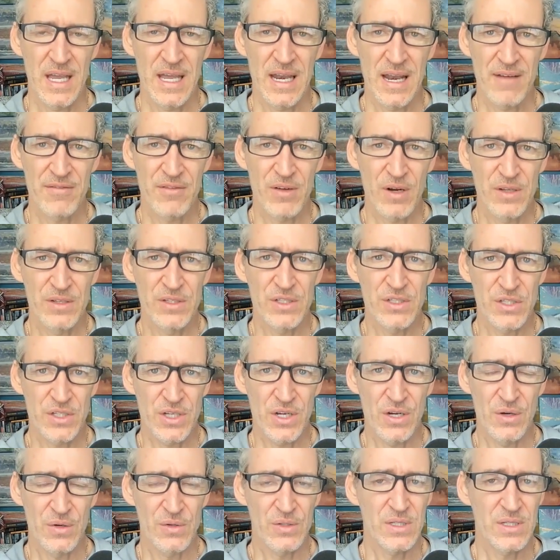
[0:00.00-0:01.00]
And I've gone to
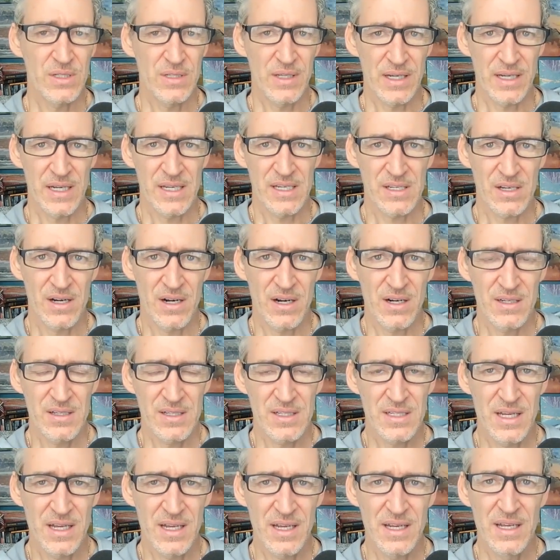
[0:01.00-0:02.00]
shows, like I started
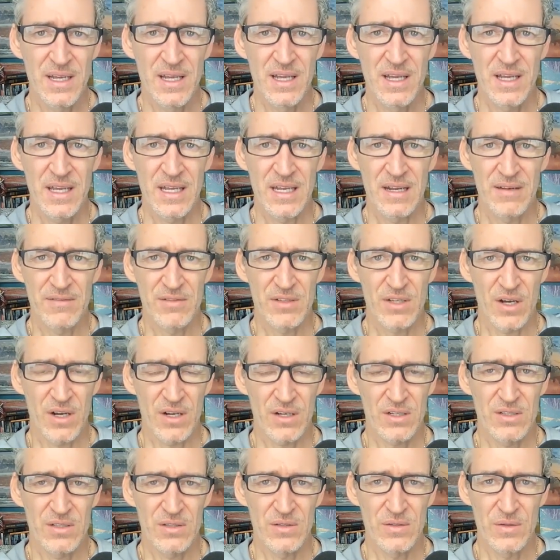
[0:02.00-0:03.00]
to say, I've
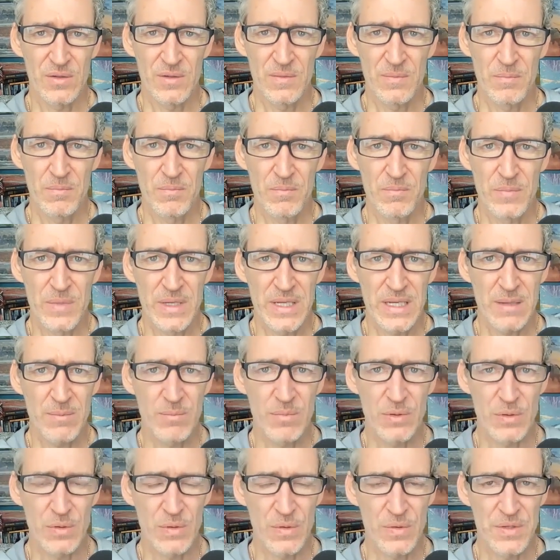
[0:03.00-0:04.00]
talked to many
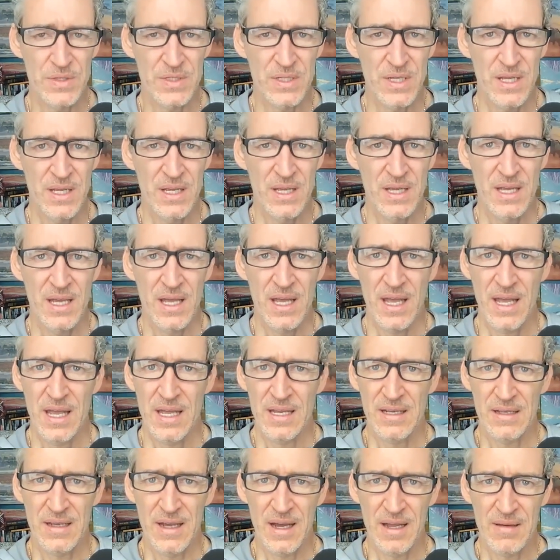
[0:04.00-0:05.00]
booths
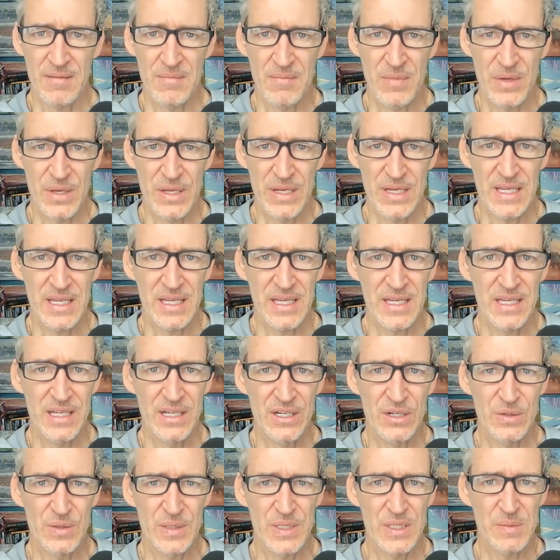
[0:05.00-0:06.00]
and gotten many
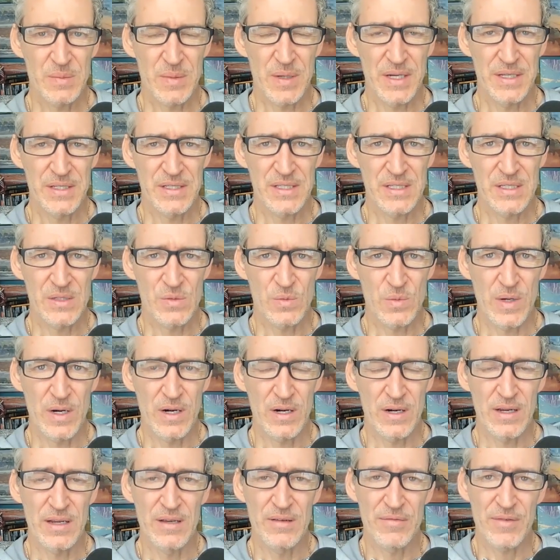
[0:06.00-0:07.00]
eager responses
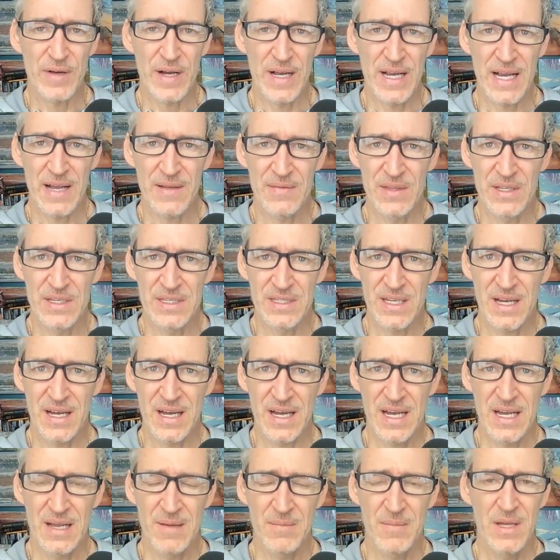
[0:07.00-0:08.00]
where if I had the
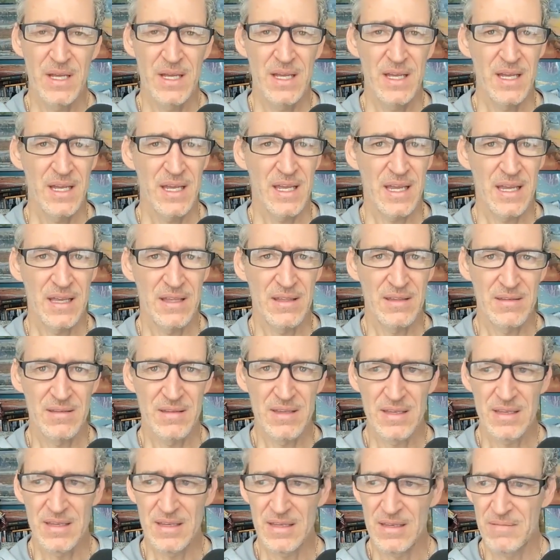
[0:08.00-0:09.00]
time
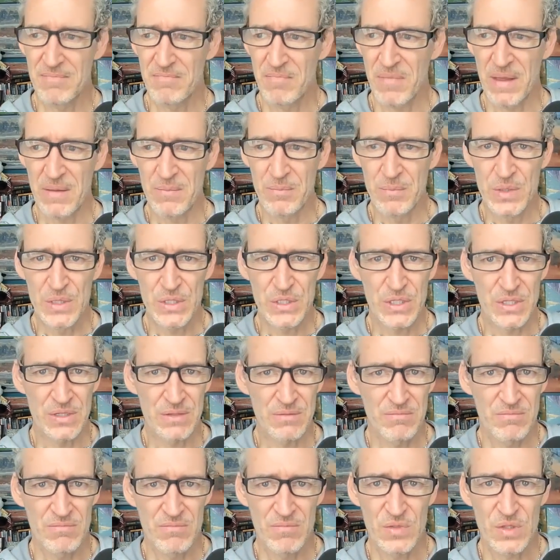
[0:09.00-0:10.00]
and the
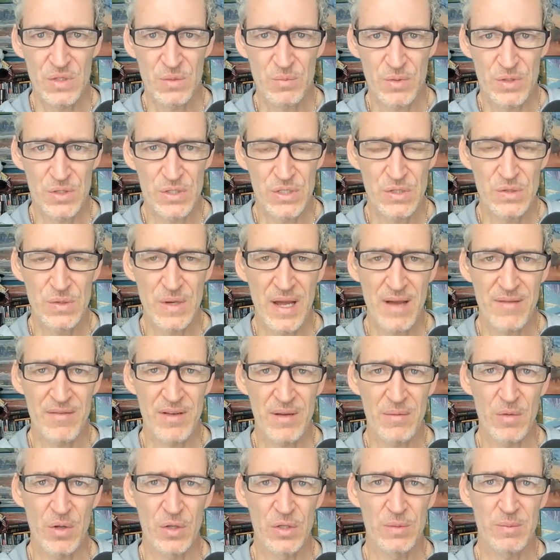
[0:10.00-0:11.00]
ambition to pursue
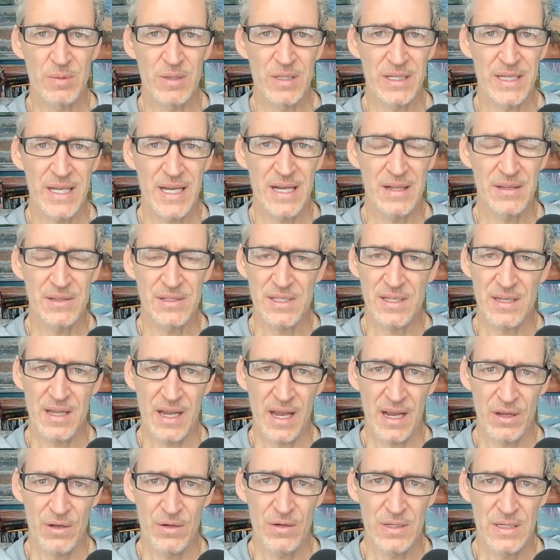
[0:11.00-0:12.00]
having multiple accounts,
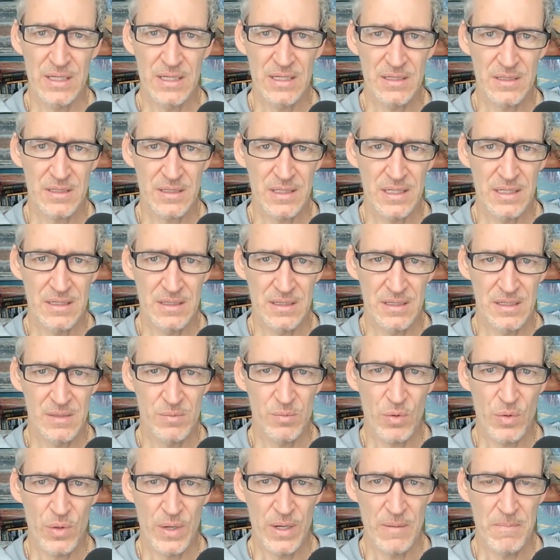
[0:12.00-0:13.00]
I could easily at
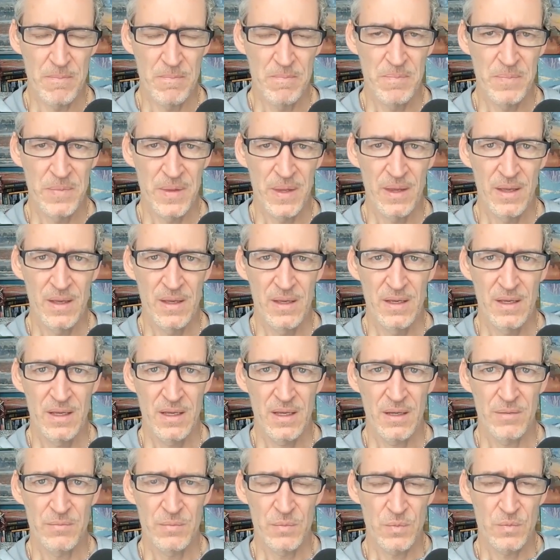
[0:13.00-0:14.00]
this point
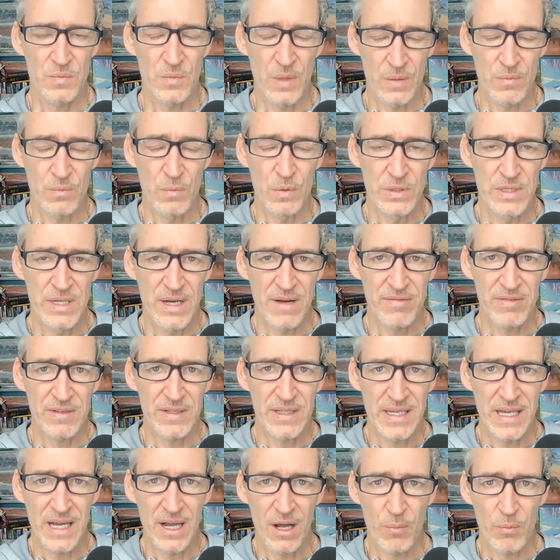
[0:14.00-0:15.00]
it, would
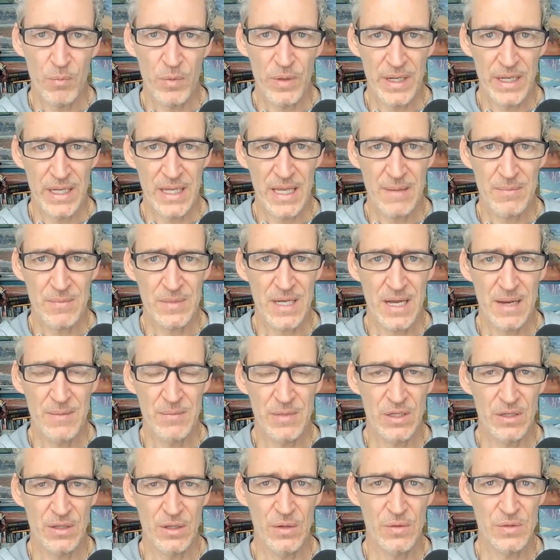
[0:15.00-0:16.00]
definitely help when it came
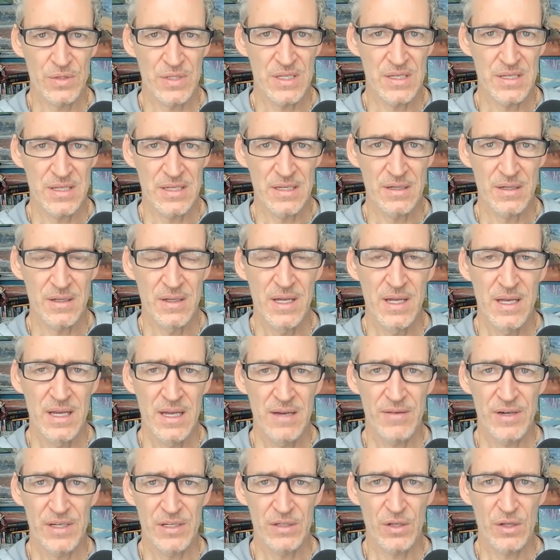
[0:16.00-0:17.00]
time to close the deal. If
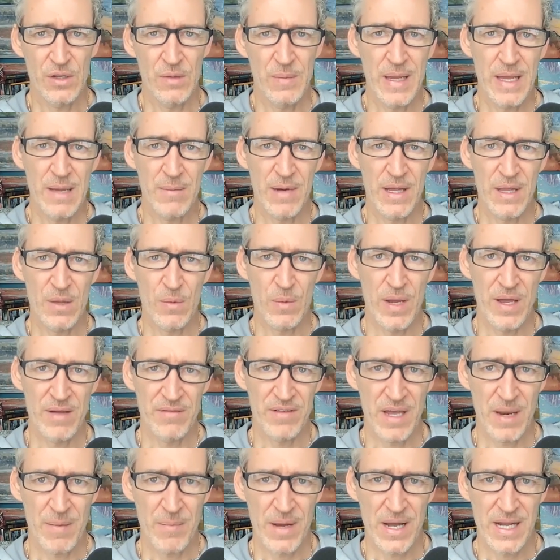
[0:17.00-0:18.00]
I told them, hey, by the way,
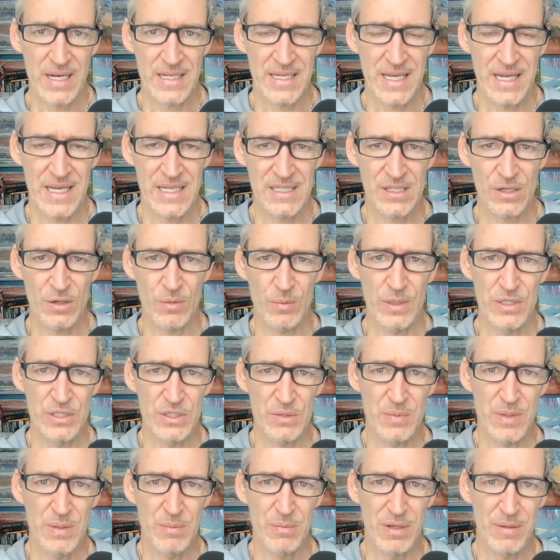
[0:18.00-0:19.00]
I've got a podcast, a whole
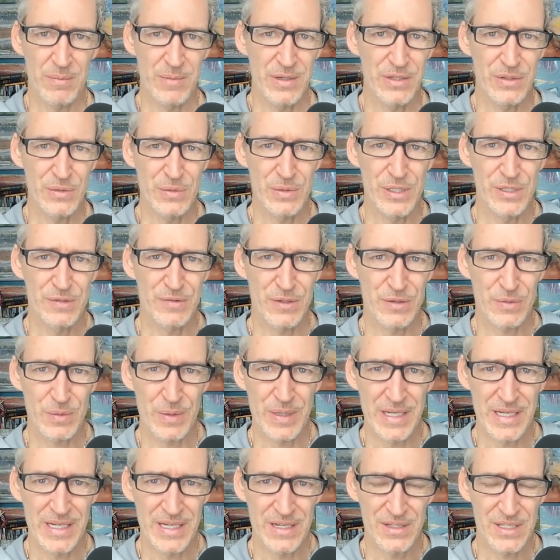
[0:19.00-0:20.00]
bunch of people, I've been doing this for
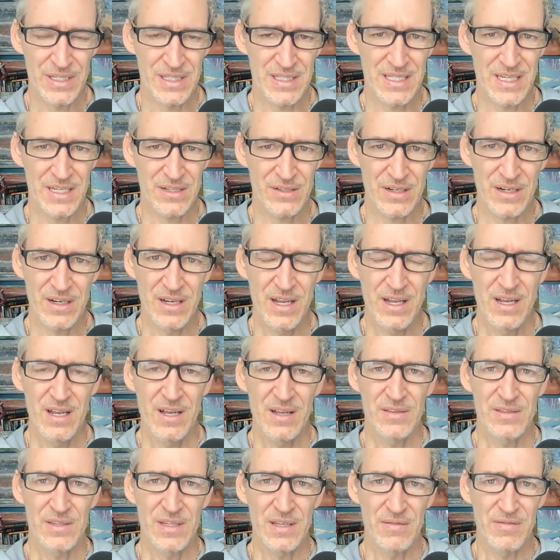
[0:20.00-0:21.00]
20 years, et cetera.
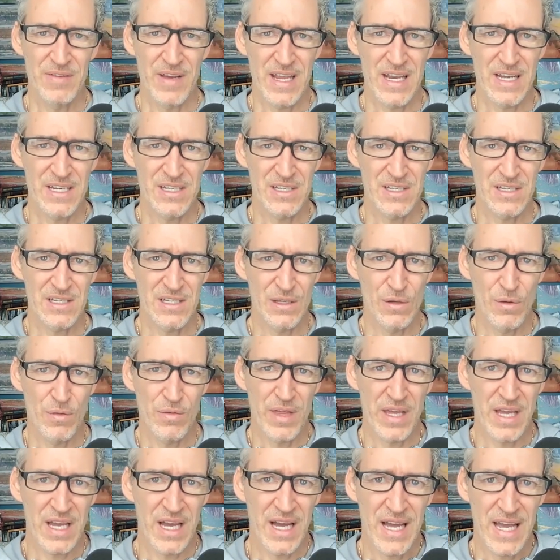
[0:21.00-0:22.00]
The advantages that you
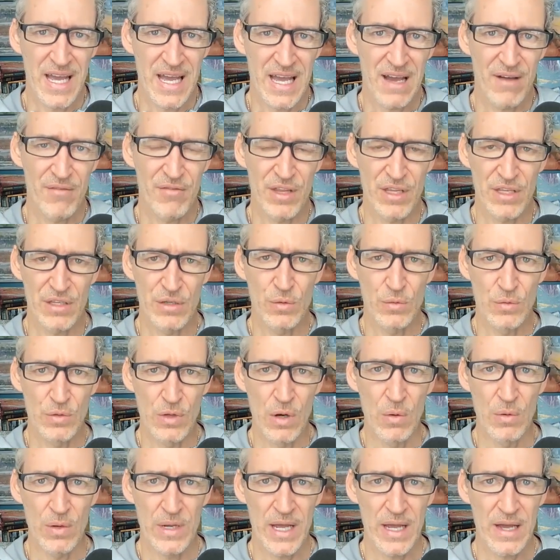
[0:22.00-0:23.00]
think I have that you
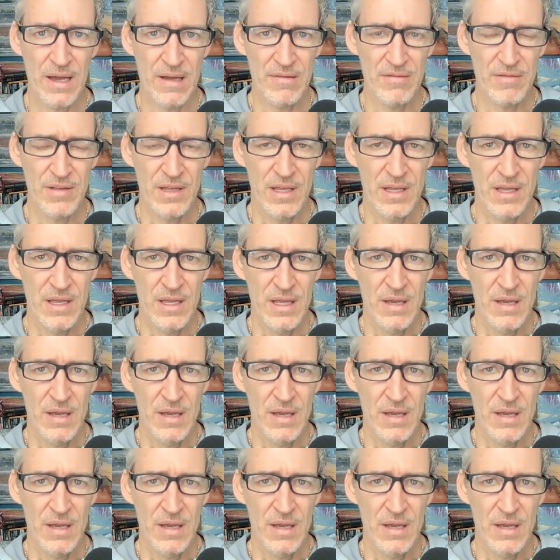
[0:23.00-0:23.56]
don't have.